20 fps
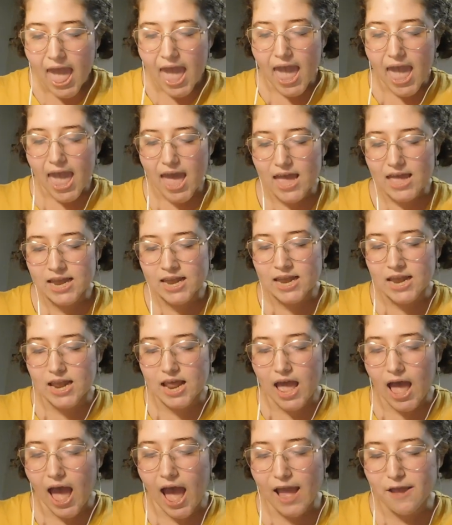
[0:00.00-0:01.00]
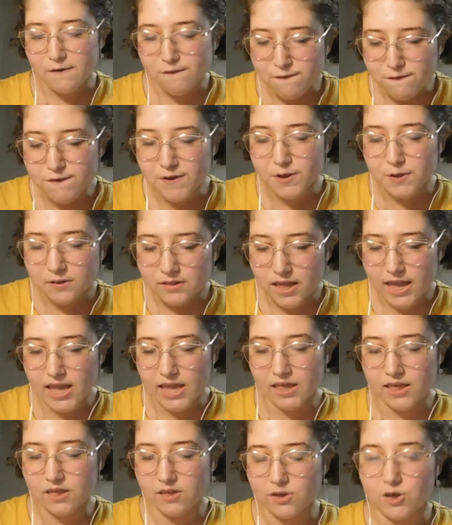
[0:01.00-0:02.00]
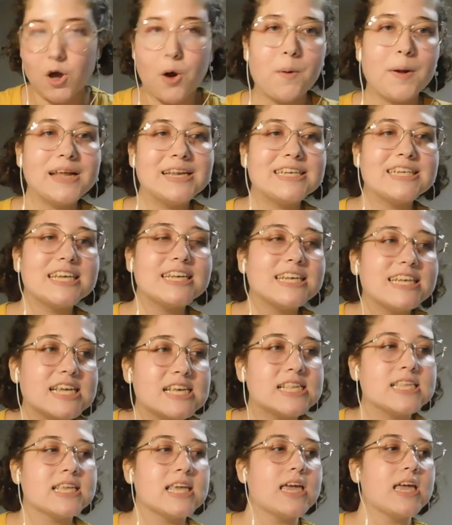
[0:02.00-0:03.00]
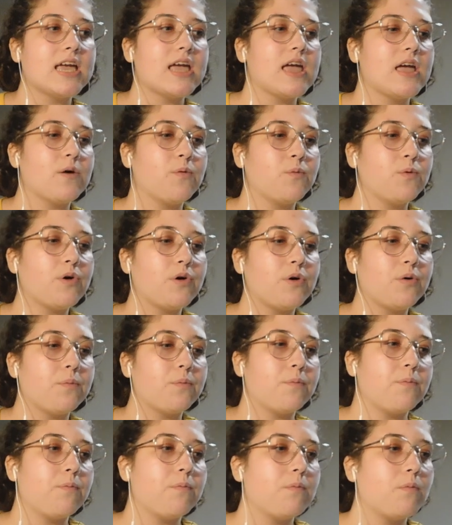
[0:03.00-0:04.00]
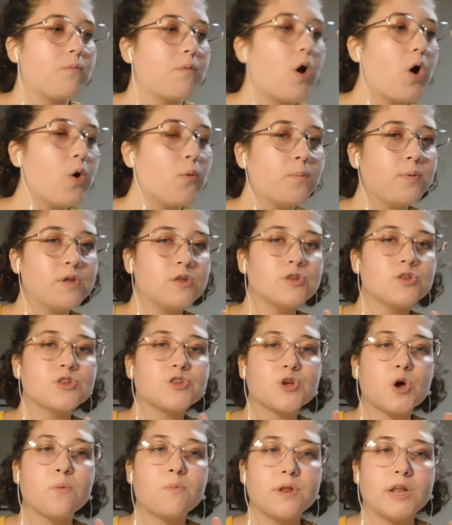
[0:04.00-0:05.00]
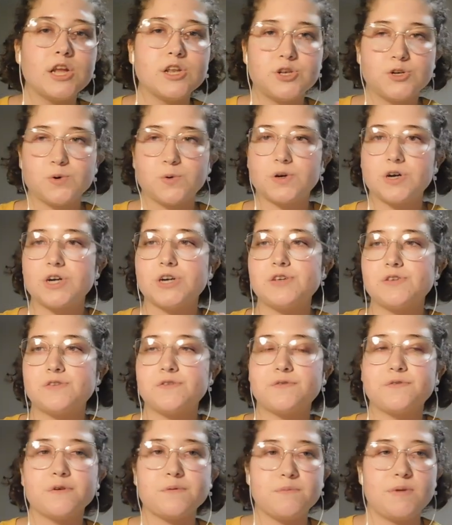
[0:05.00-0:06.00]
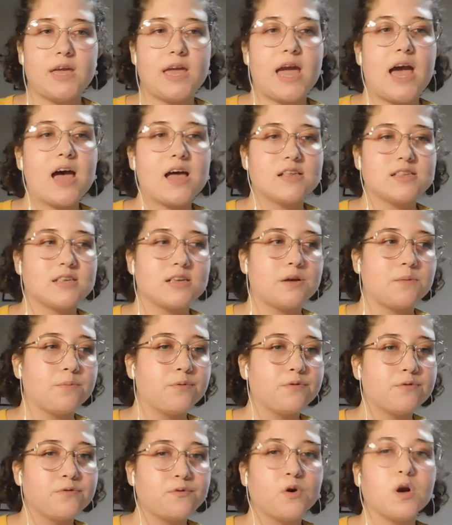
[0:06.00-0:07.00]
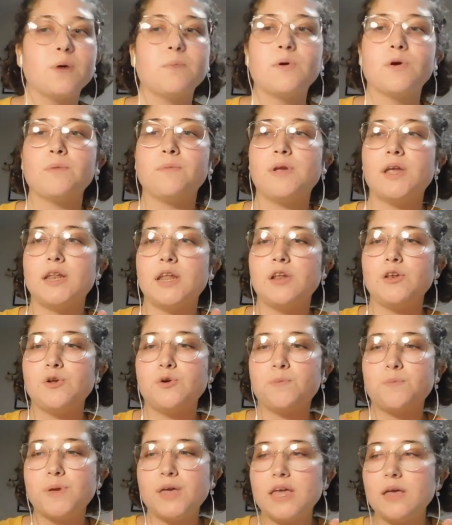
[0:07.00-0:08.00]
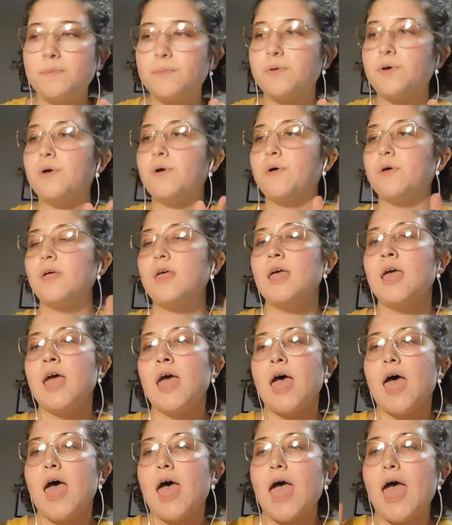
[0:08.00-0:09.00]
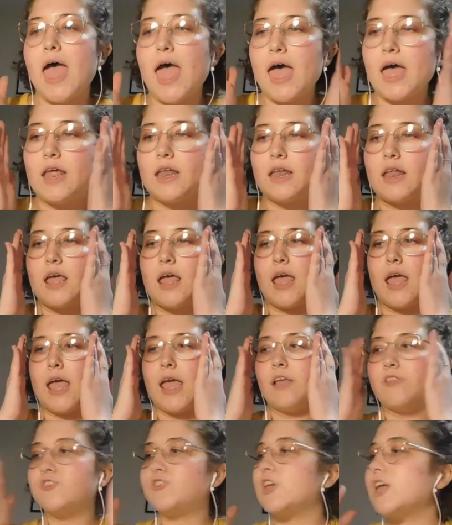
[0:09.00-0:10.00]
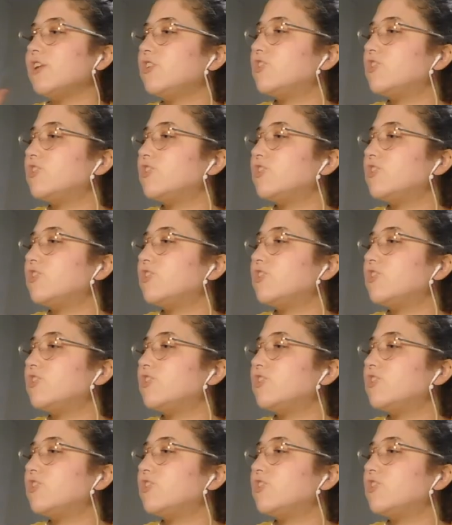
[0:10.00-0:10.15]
And I feel like going to Disney, it will open so many doors for me as a performer, meeting new people. And it